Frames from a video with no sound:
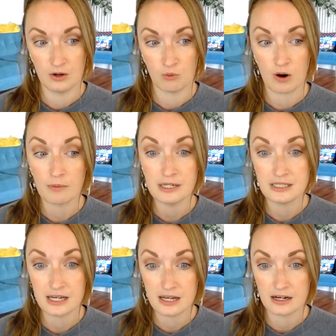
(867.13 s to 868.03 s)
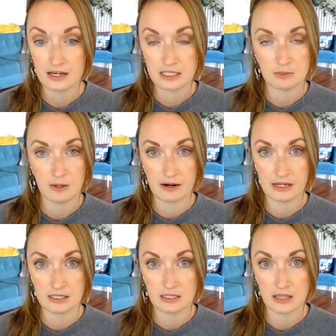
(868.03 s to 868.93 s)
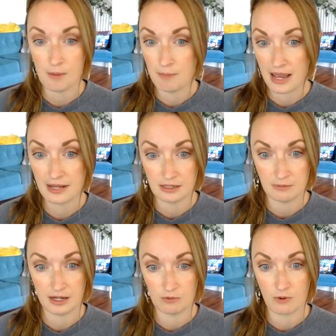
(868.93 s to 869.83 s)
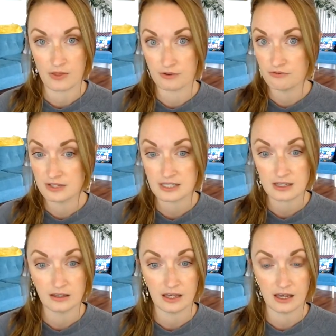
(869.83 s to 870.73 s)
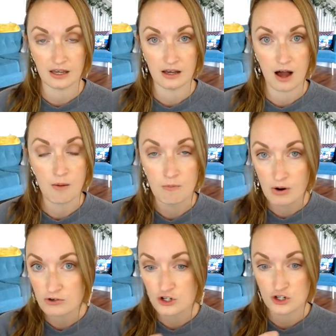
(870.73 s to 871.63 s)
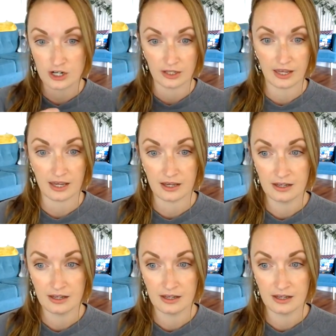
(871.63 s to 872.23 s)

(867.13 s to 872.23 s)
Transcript: where we did experience abandonment, whether physically, emotionally.